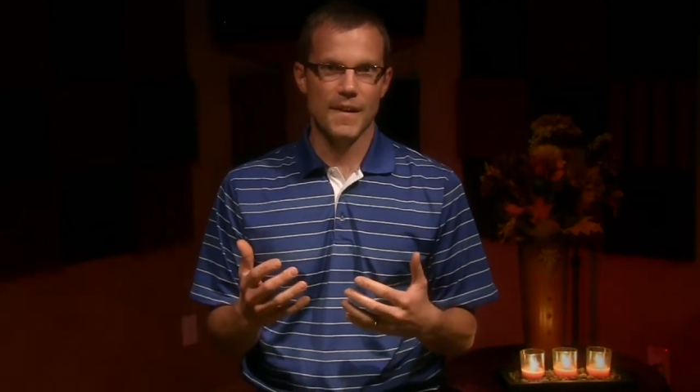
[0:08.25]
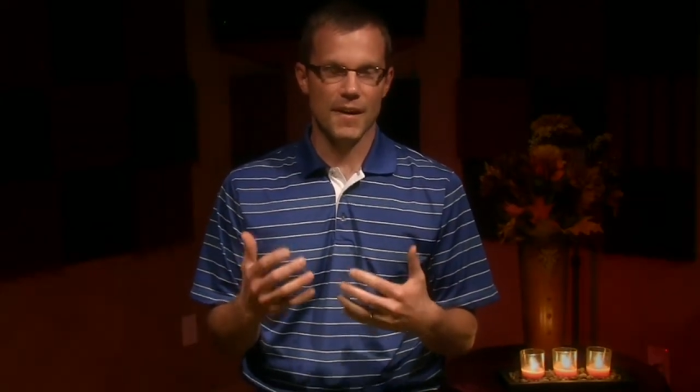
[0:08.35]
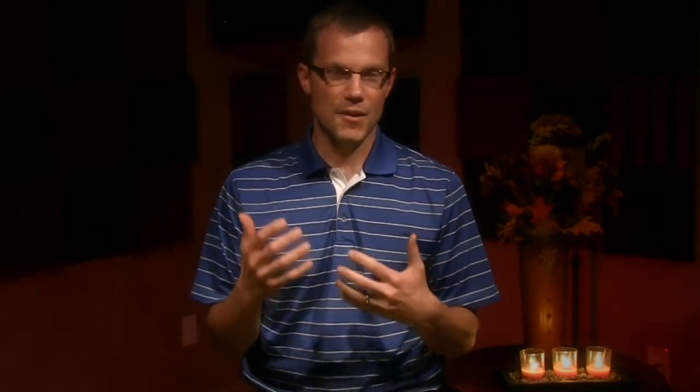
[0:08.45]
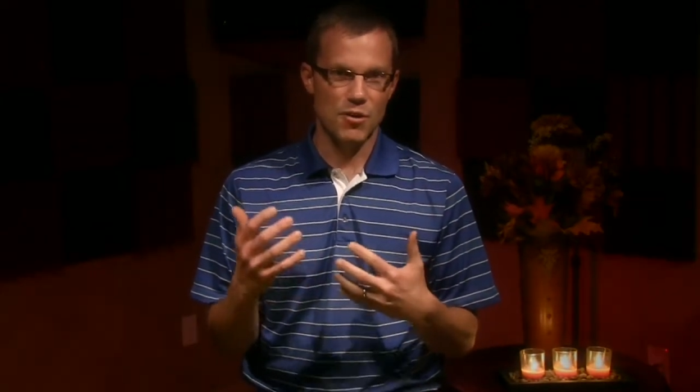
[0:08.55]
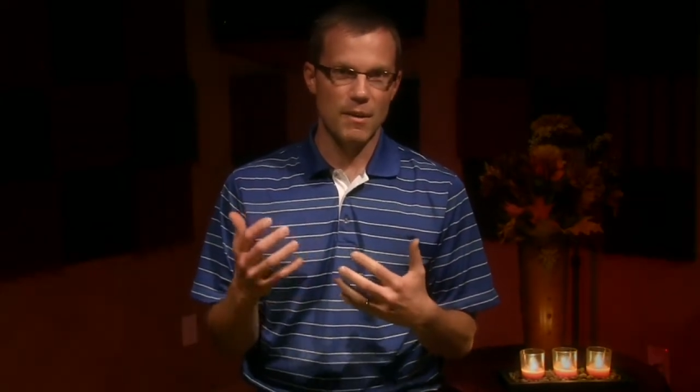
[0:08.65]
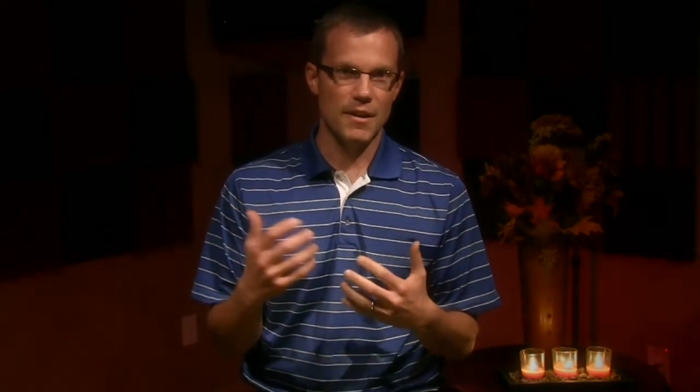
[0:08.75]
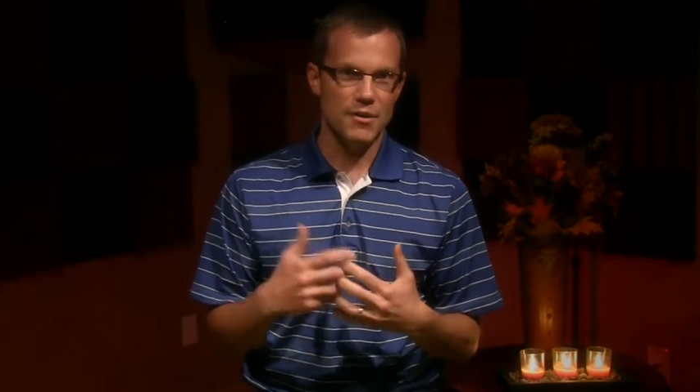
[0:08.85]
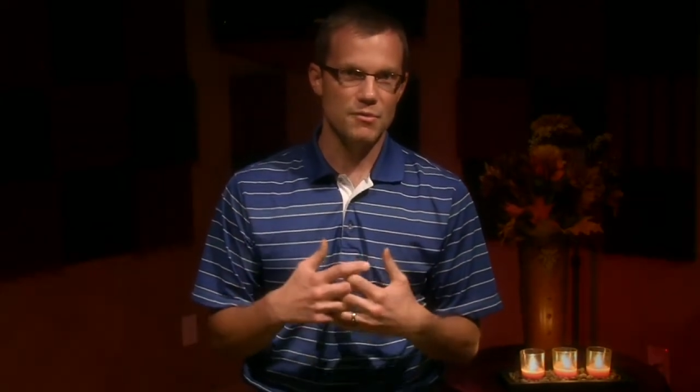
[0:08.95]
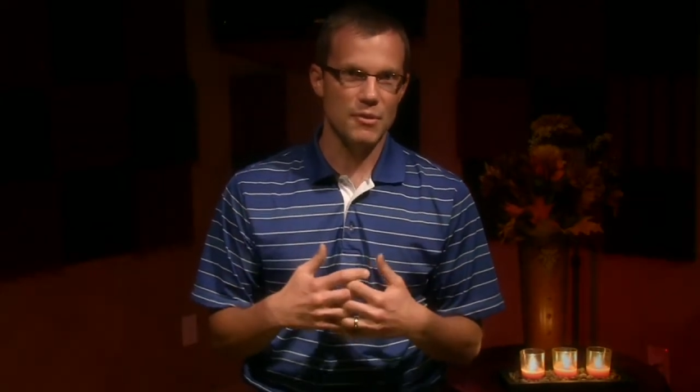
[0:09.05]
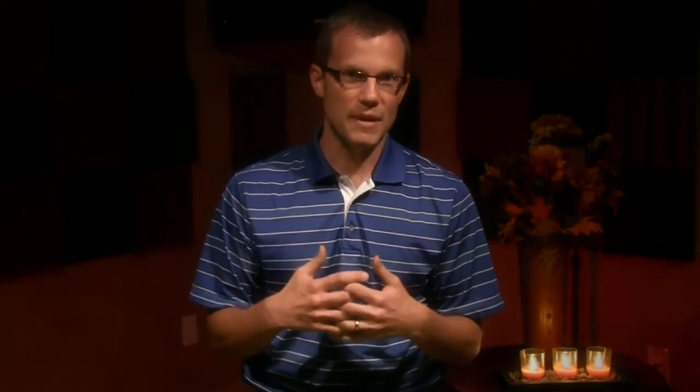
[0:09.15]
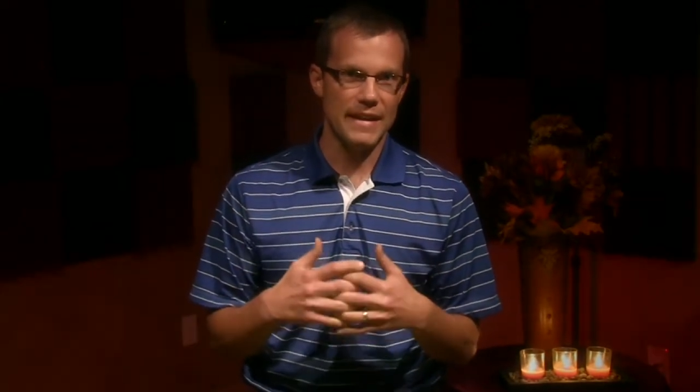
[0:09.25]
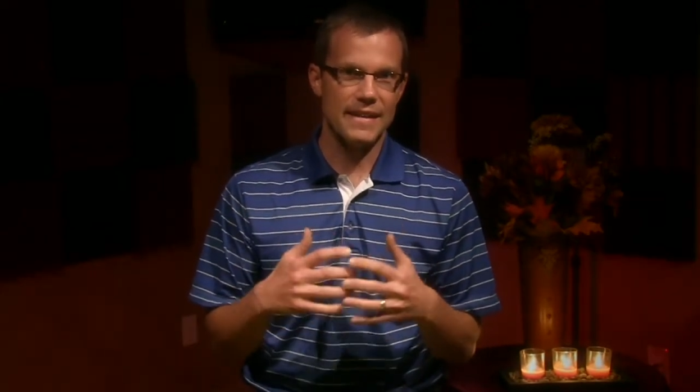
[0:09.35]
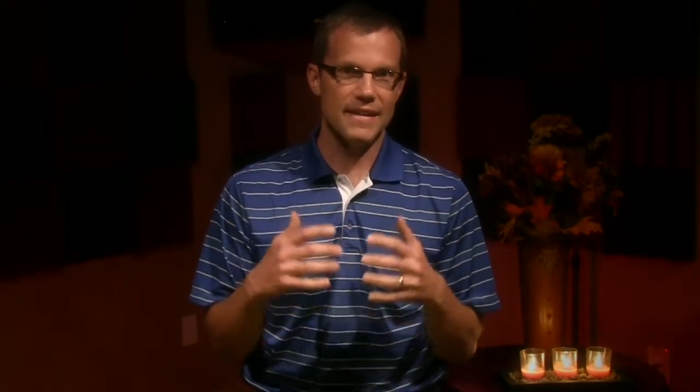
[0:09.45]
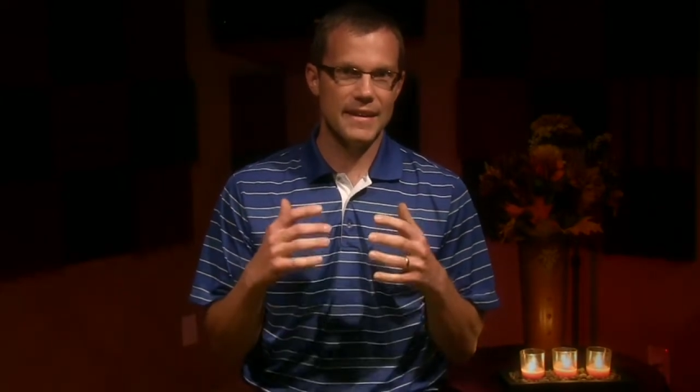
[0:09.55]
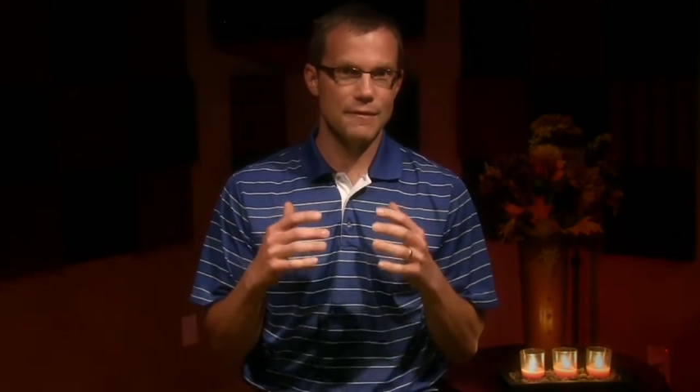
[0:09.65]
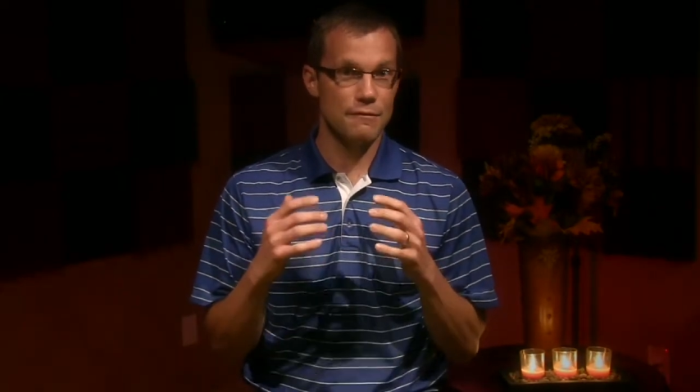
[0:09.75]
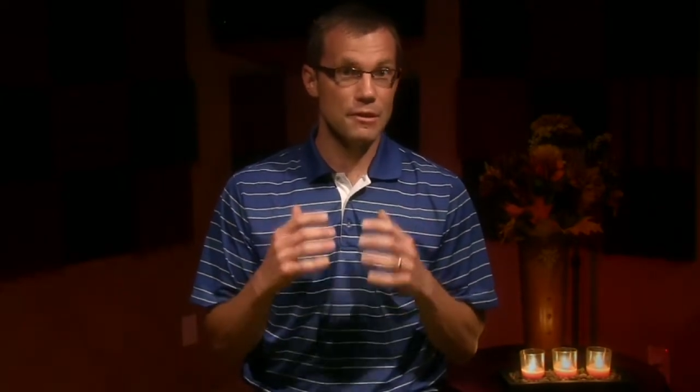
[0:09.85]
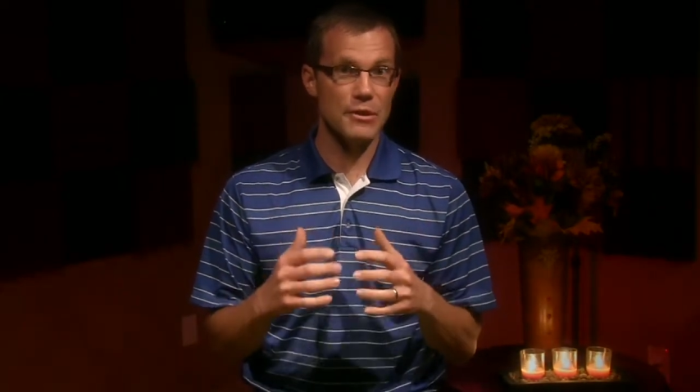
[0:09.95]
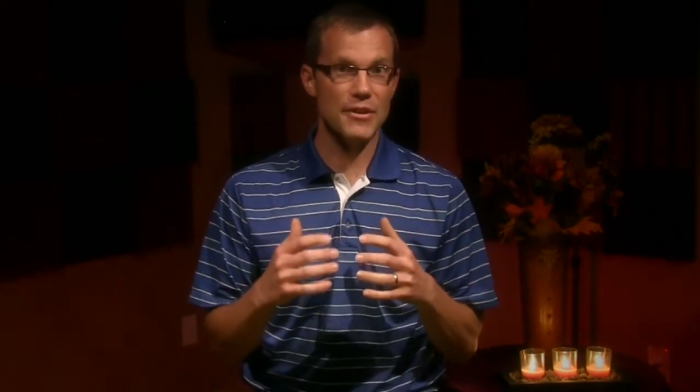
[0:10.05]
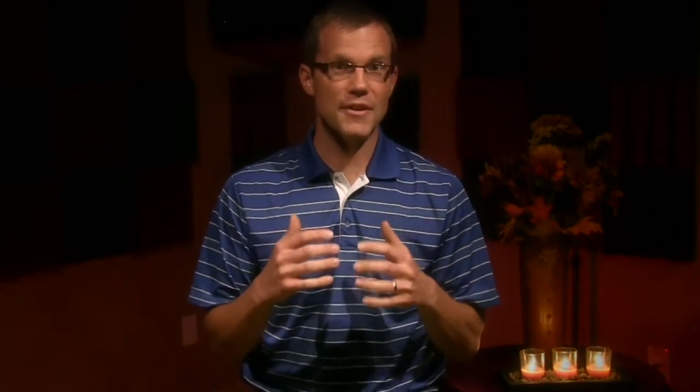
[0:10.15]
I don't know about you, but when I think of
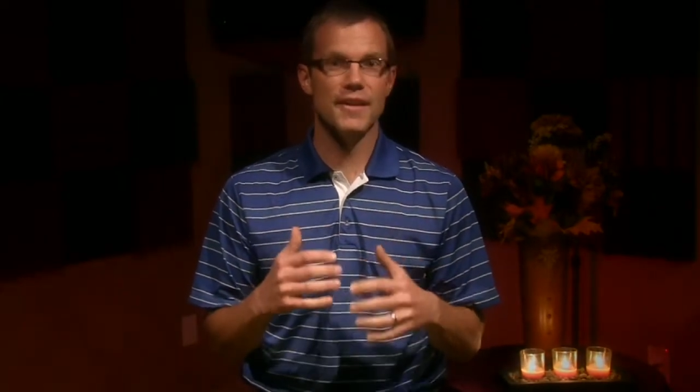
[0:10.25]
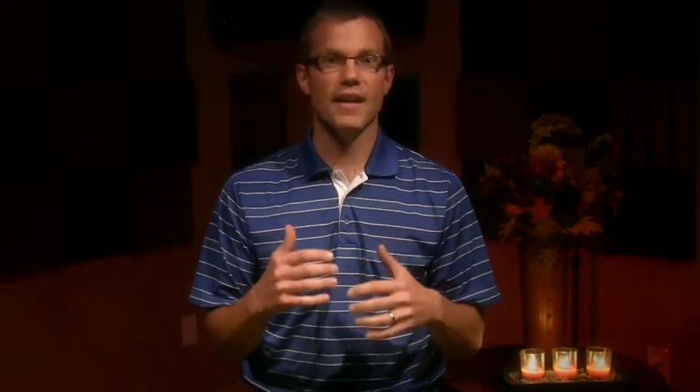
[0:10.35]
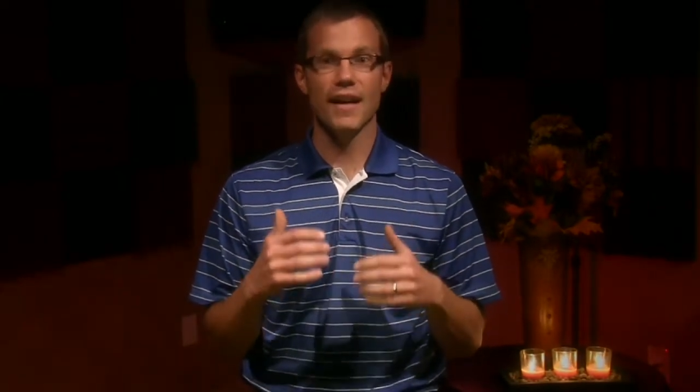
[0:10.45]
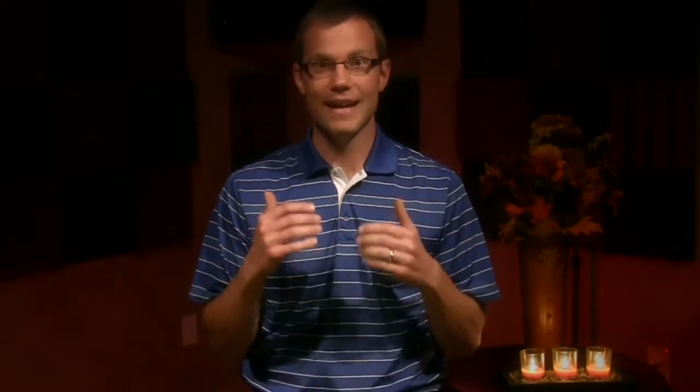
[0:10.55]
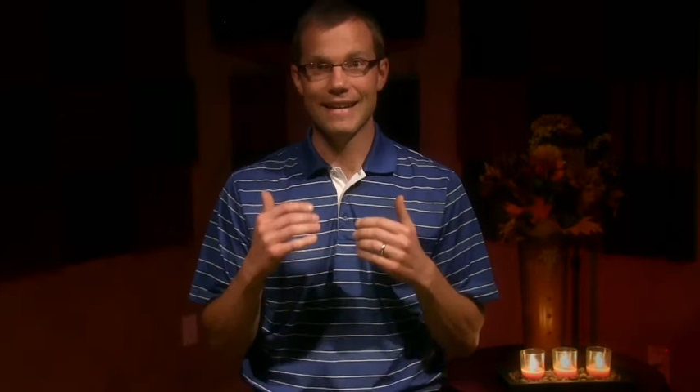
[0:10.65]
learn,